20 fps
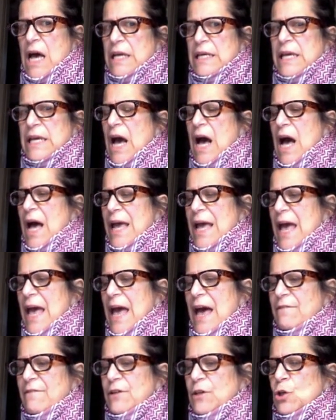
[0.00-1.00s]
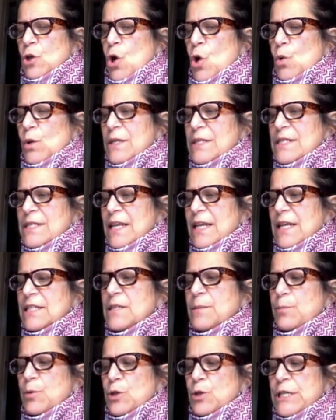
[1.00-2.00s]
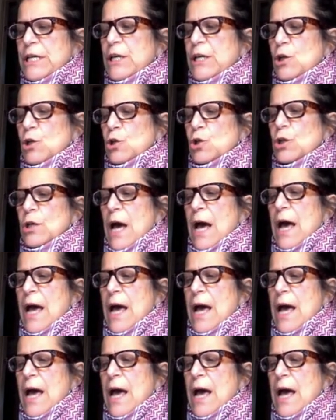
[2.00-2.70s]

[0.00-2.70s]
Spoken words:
Yeah, I haven't noticed that it's a particular